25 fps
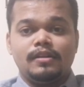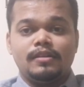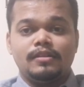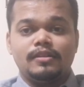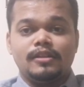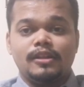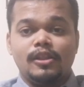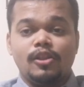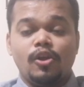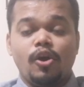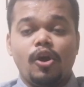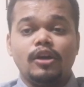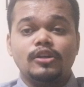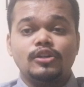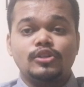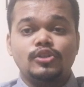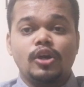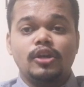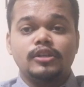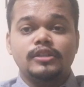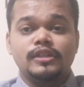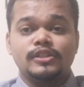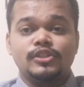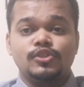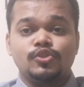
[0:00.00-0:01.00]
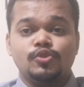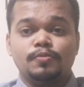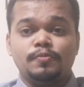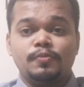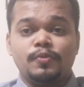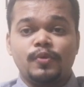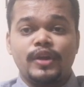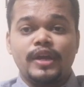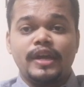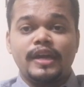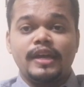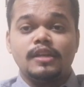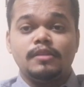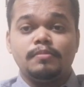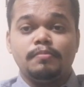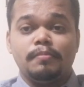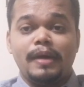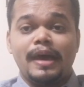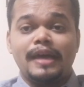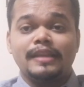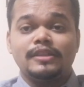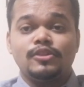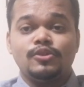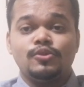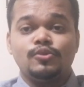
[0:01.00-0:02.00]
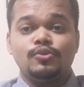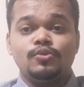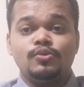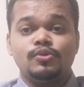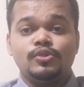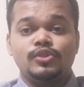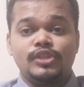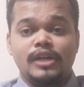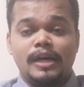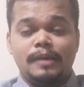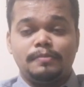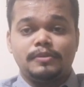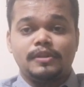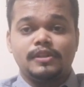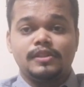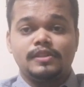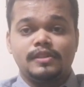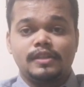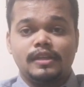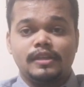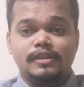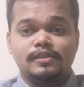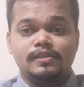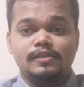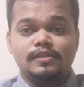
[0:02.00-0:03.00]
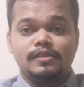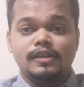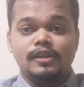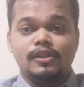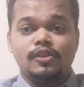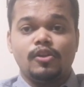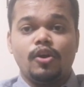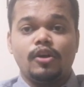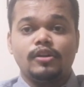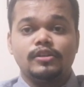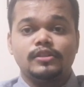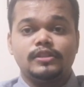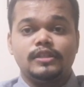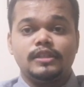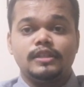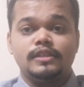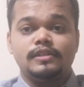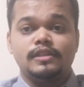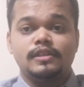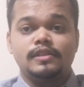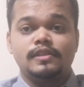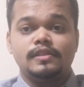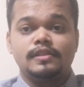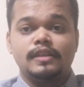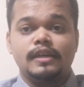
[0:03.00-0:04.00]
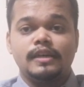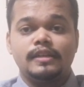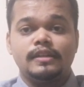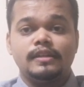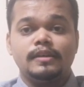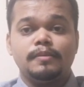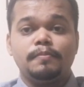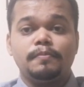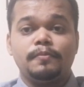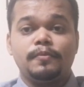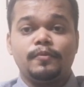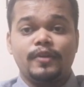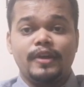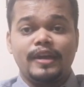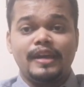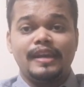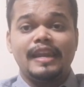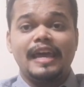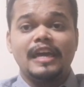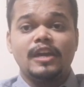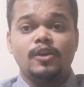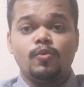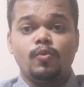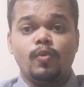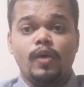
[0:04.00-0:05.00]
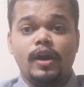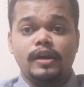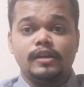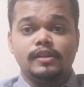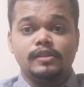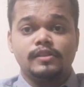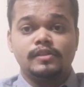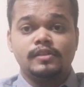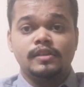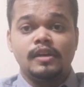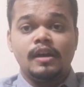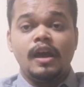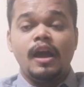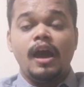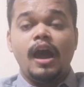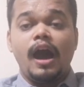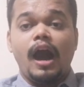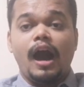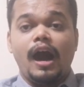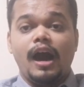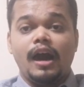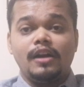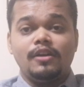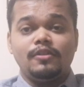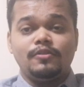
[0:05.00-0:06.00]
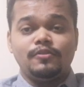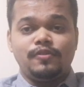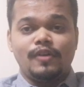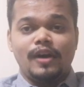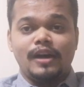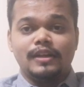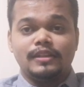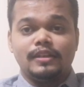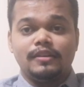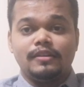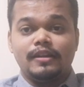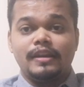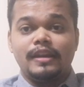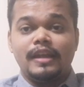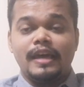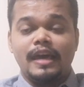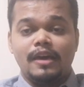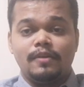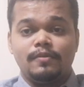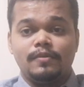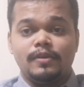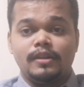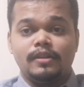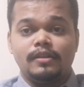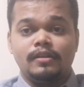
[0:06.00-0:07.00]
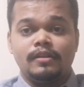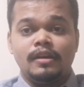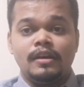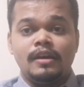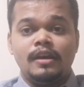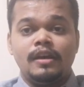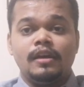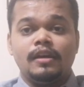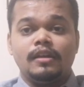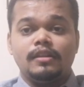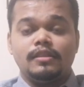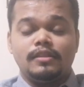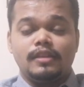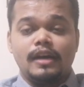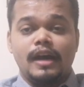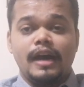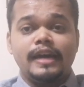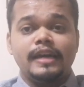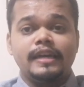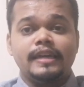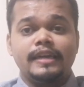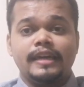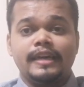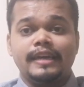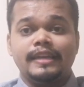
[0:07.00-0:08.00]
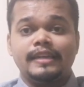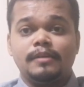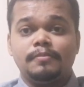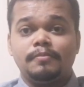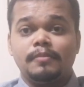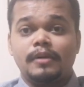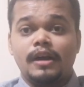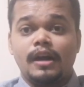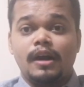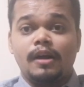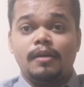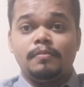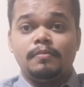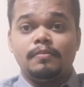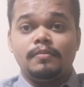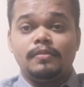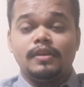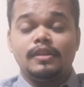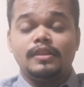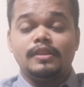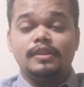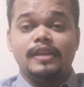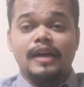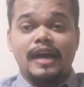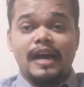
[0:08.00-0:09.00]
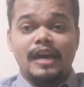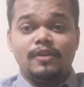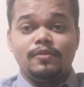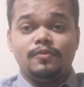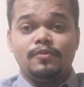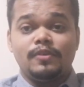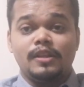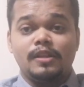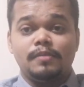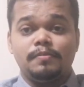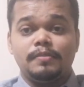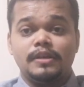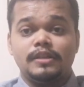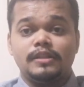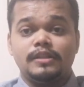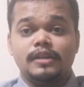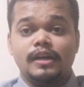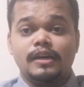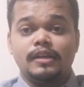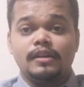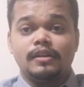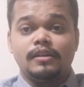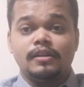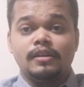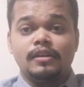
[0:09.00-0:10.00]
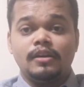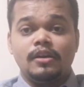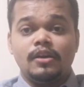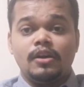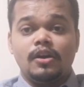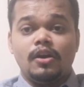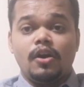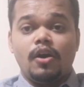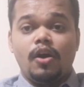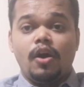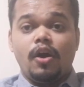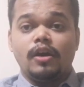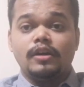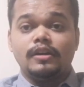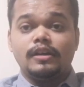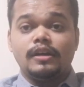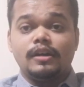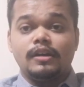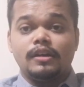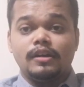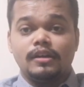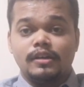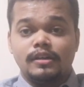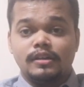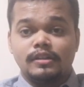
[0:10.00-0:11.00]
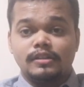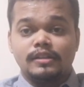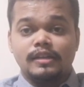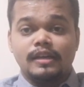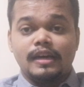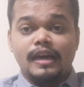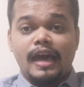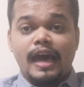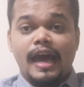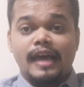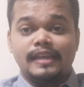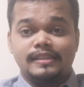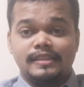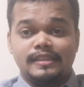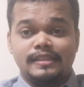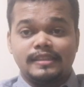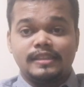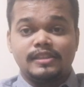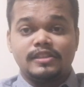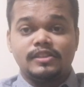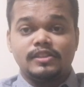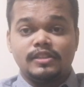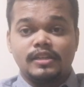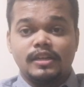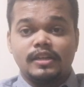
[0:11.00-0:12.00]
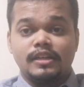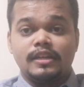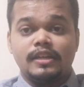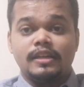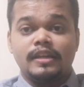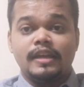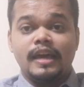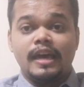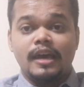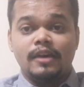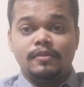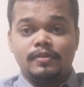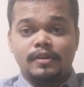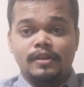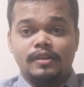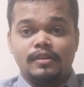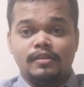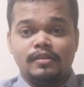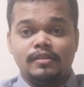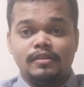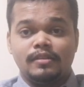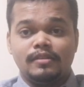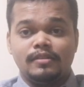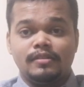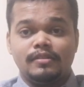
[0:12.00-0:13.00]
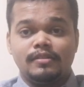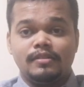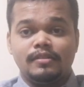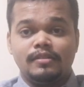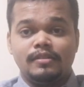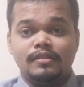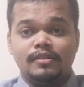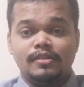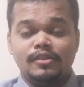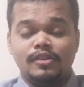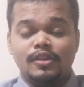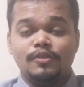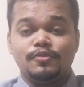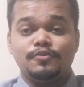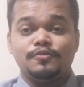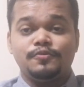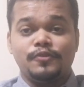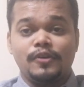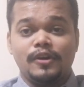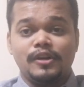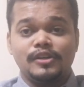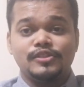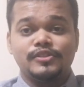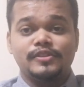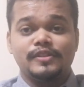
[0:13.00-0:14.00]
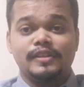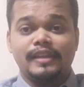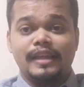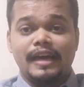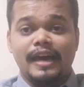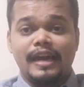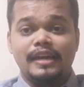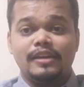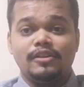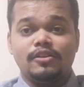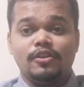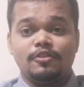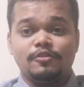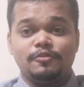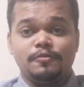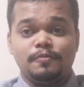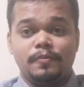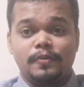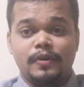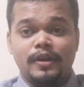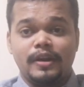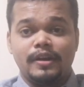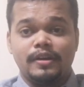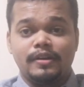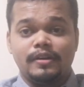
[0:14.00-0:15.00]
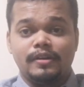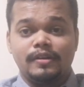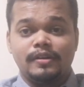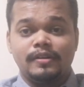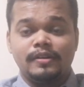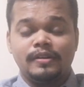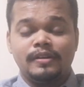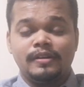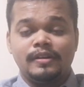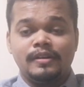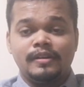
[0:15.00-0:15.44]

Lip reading: The Lord taught us to pray in Matthew chapter 6. The Lord Jesus said, pray likewise, our Father in heaven, thy kingdom come, thy will be done on earth as it is done in heaven. The first line of prayer,